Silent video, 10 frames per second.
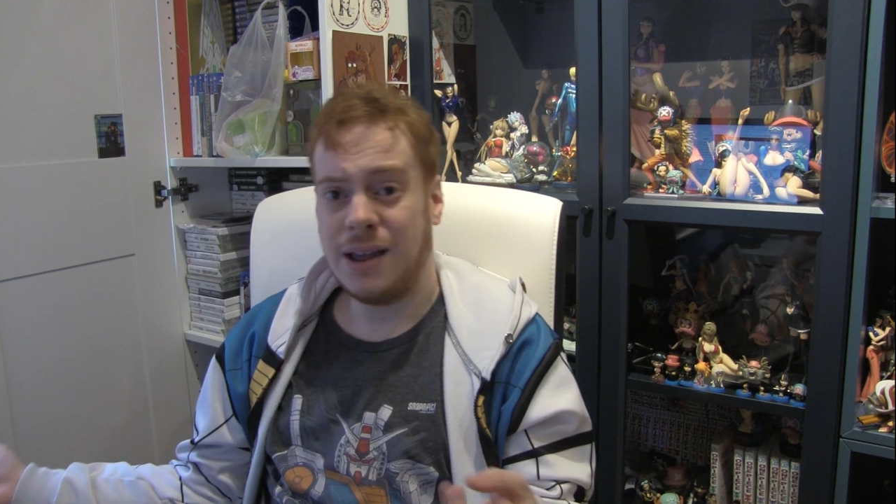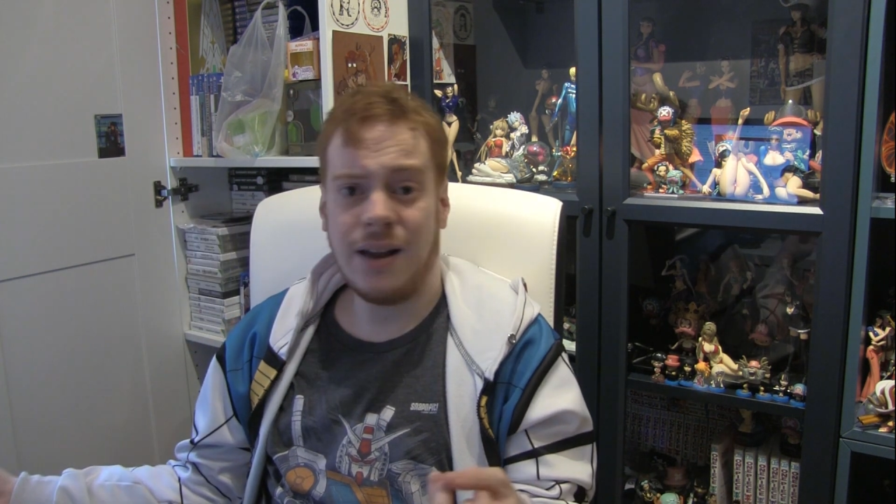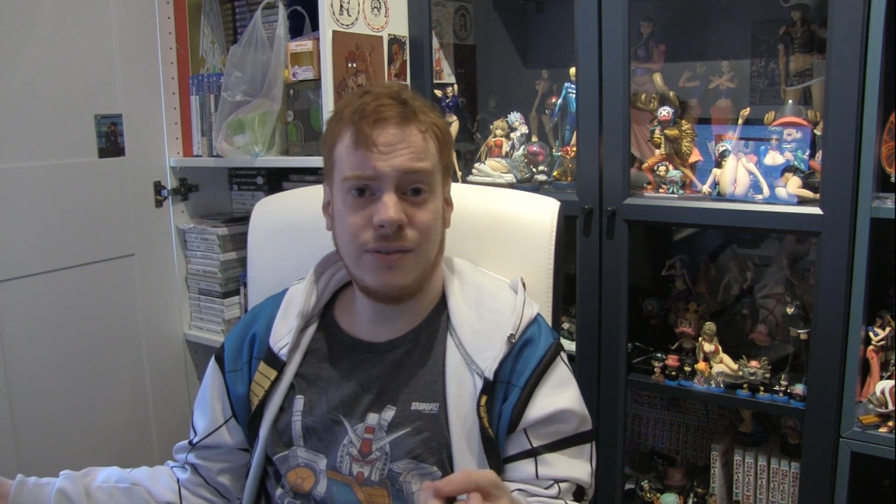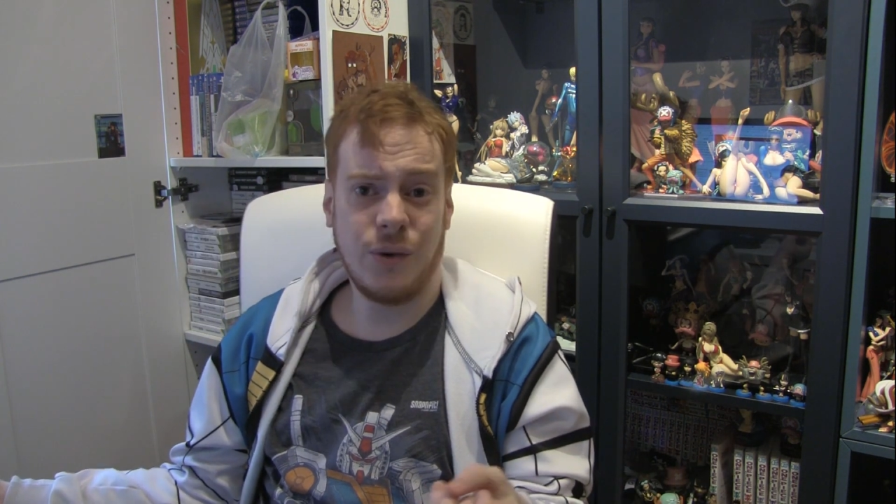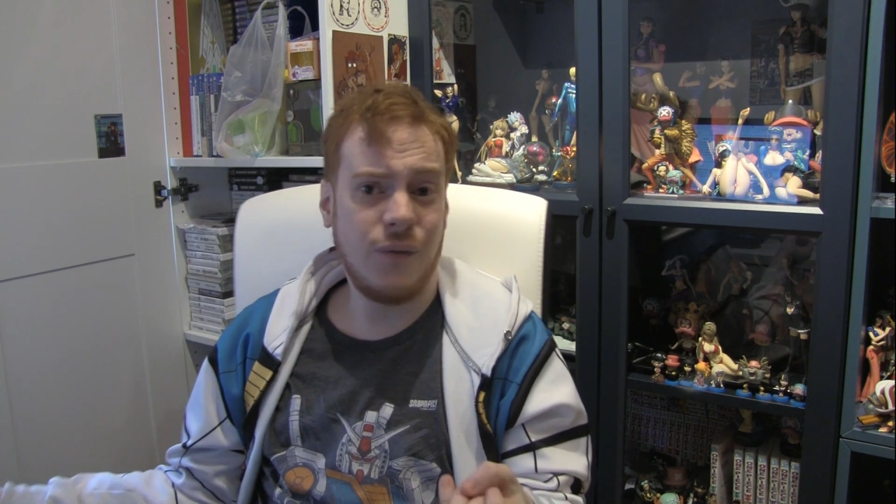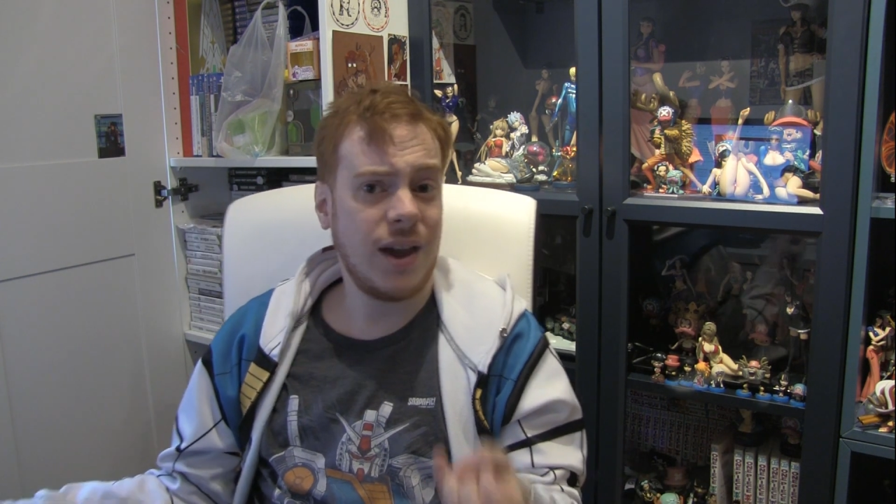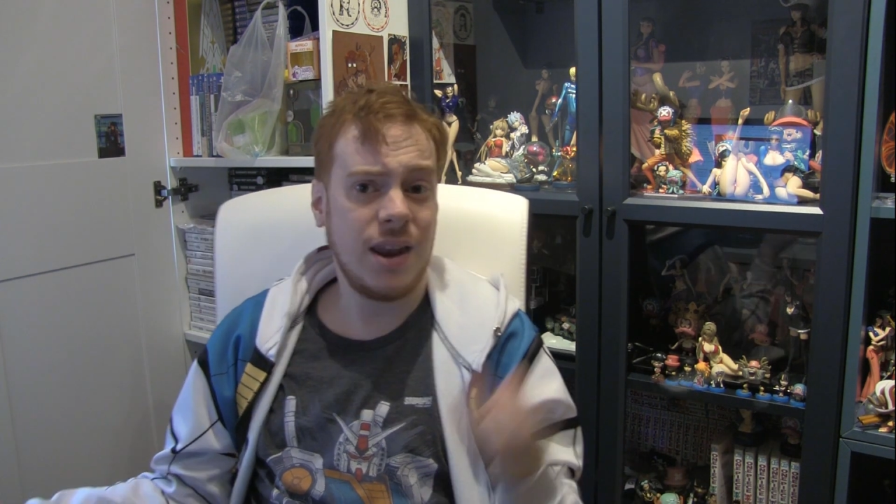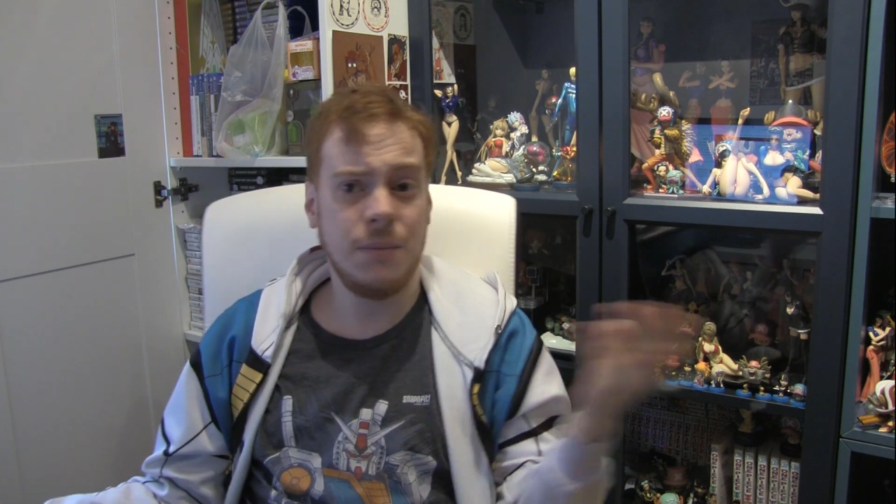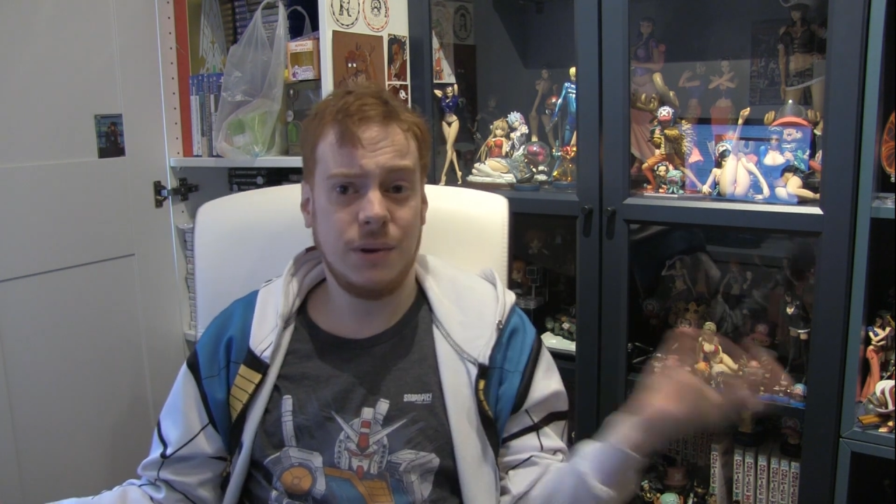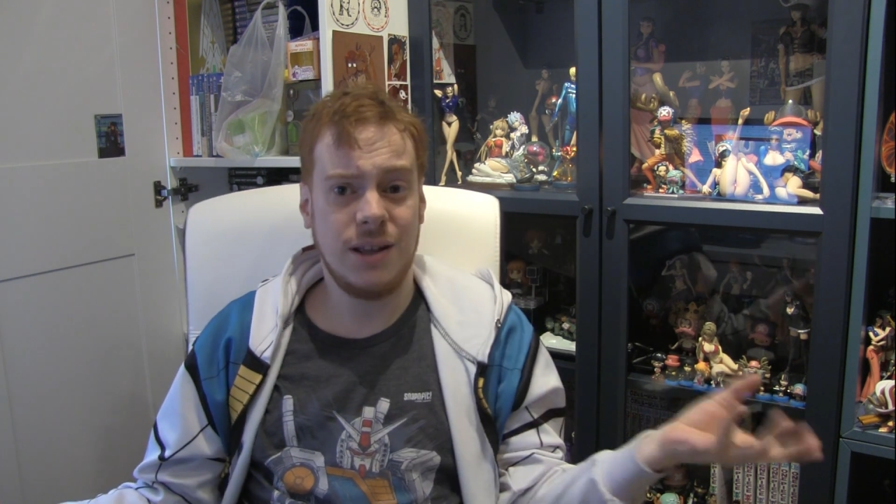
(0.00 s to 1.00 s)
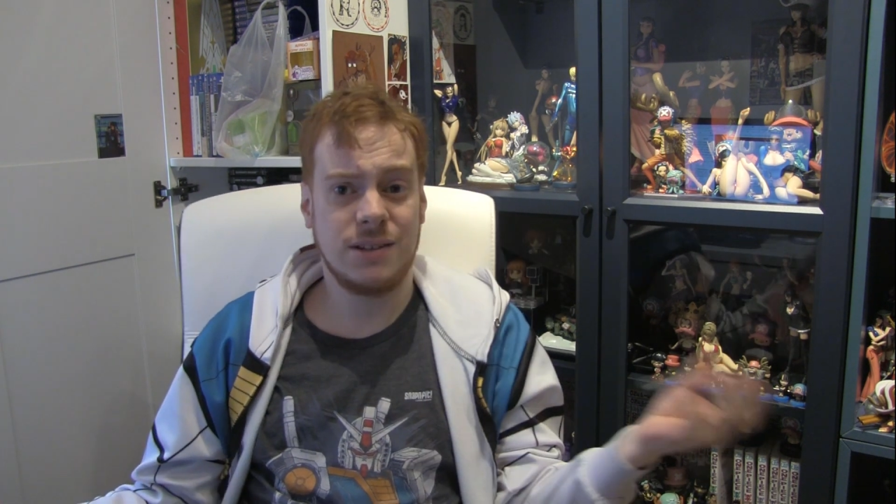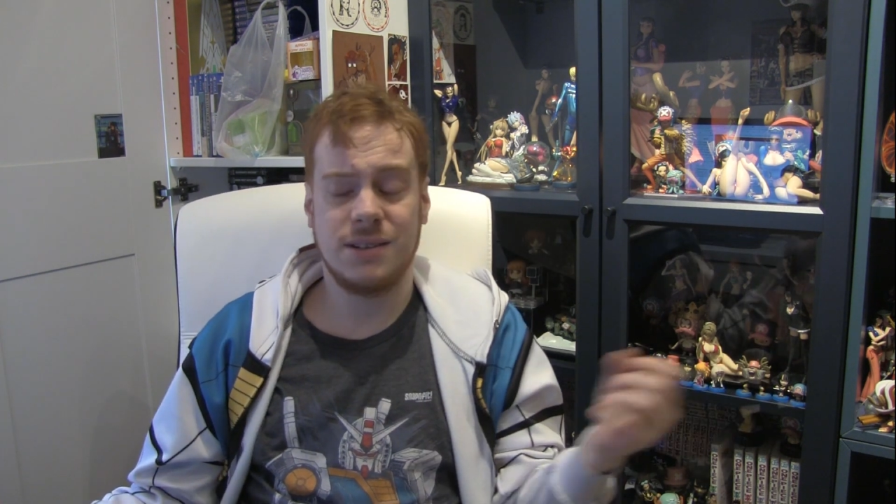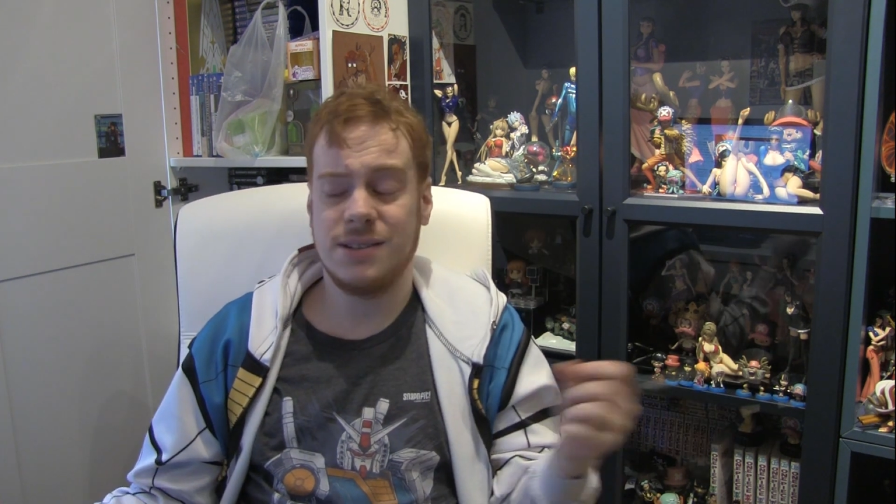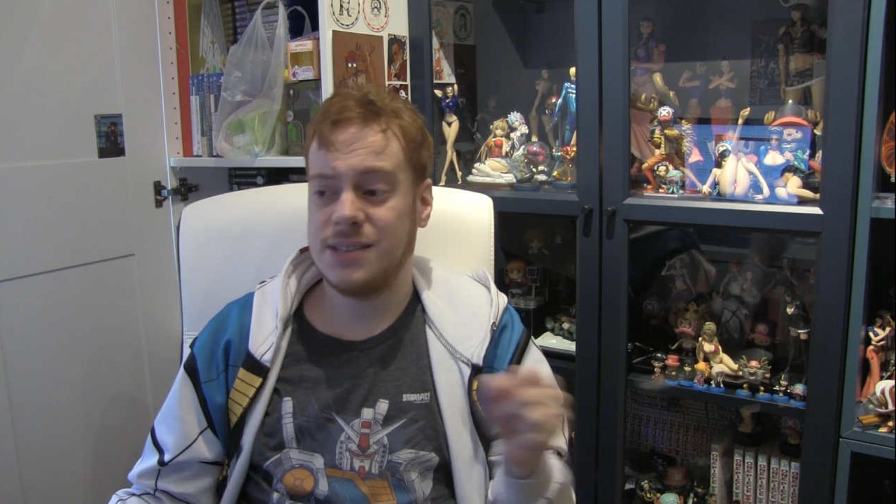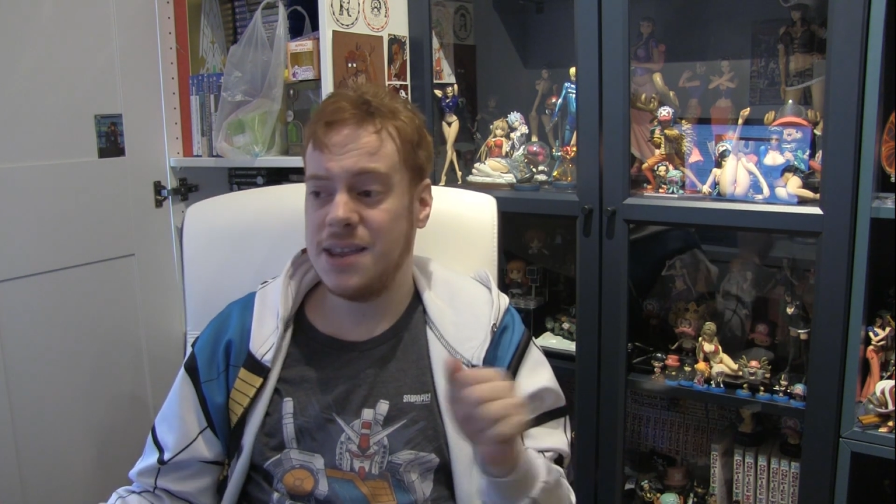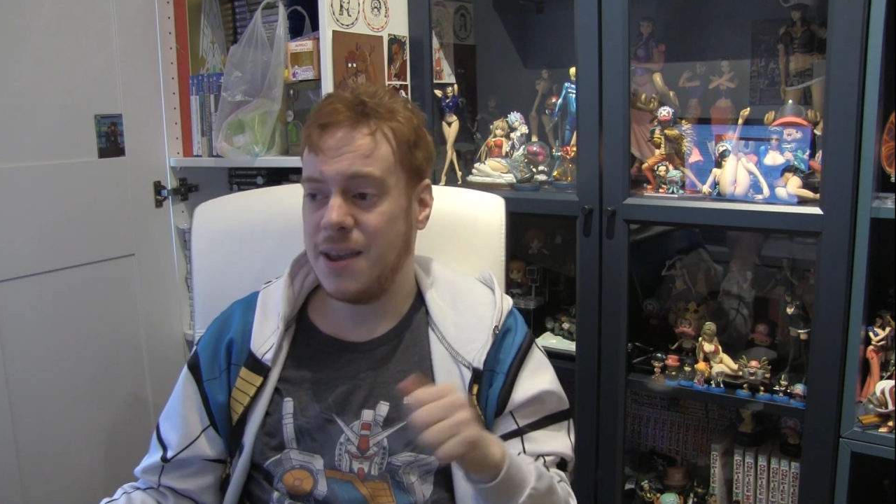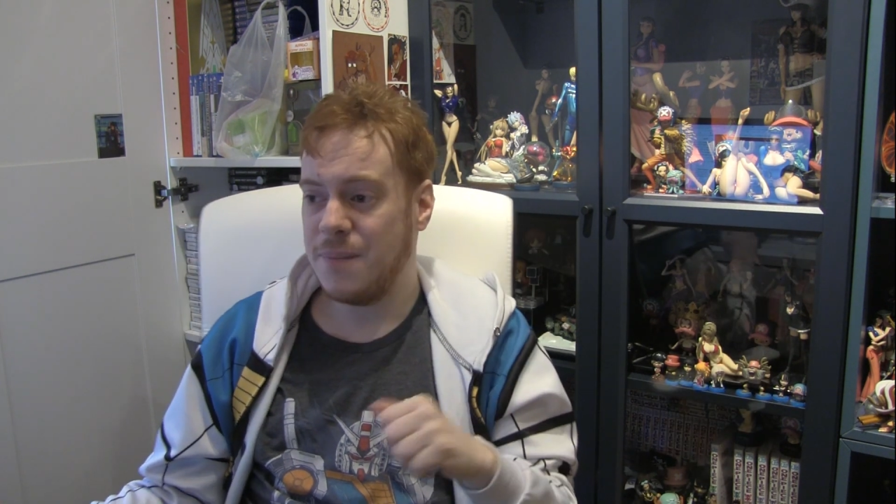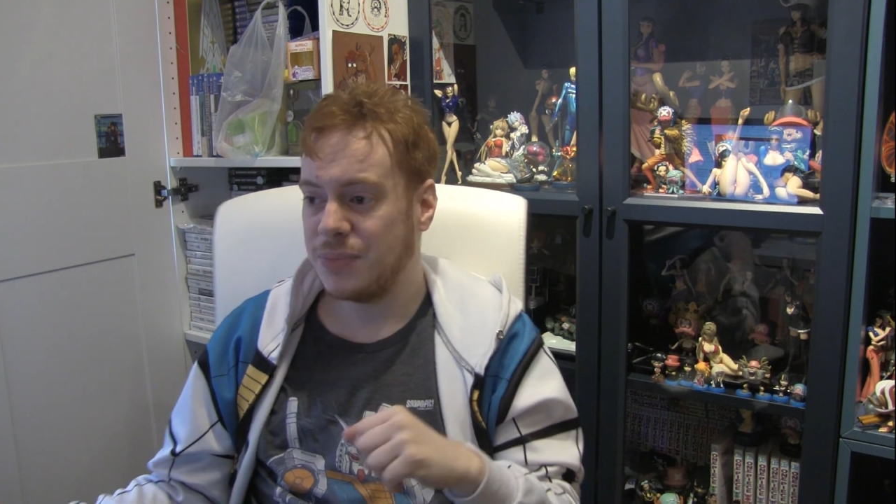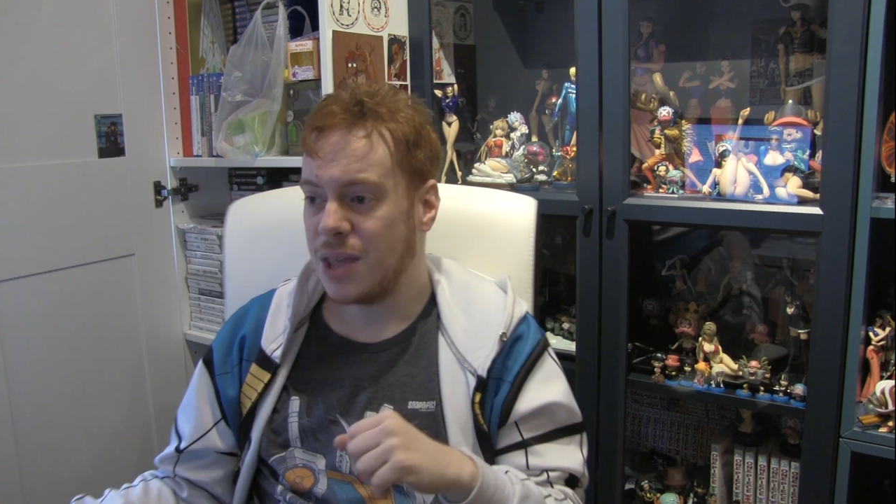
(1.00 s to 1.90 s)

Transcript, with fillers: that I don't think anybody else can say.